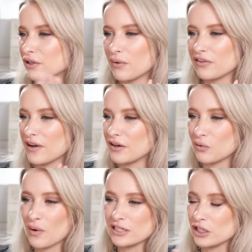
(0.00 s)
You'll always find
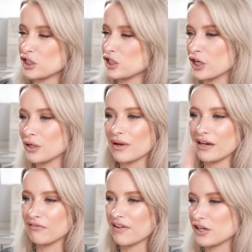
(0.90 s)
a wedding shoe,
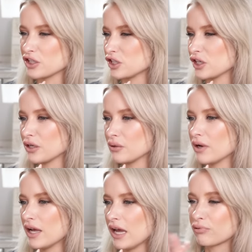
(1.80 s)
an event
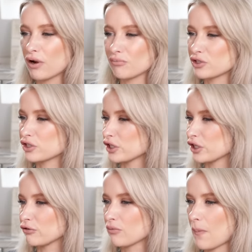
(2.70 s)
shoe, prom
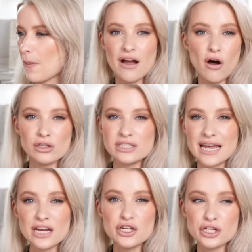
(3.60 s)
shoe,
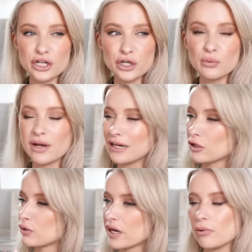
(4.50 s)
holiday shoe, an
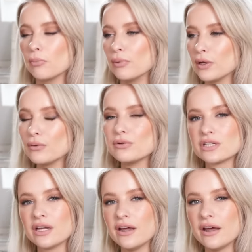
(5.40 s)
incredible
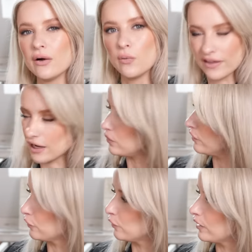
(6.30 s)
boot with
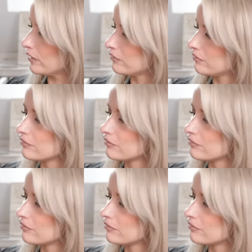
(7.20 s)
Aquazzura.